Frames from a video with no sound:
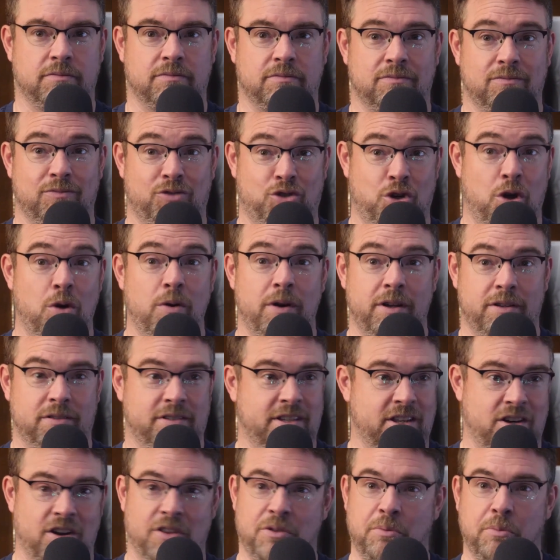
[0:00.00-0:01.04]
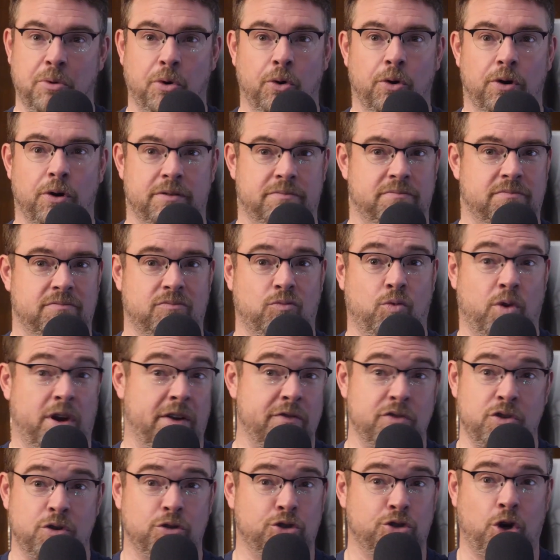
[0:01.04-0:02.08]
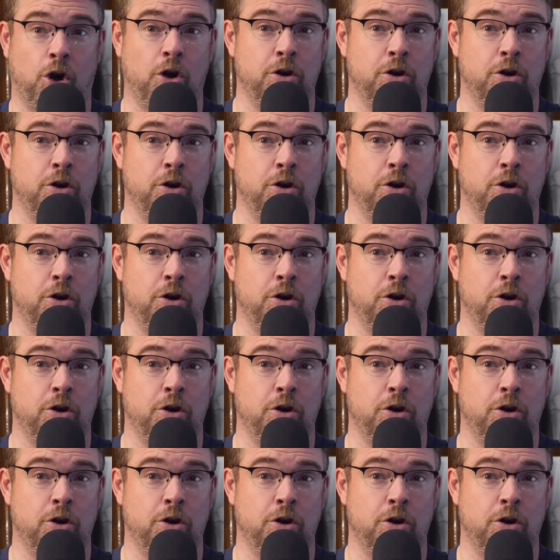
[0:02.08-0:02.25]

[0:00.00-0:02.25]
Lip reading: Show it, get on the board, whatever their charter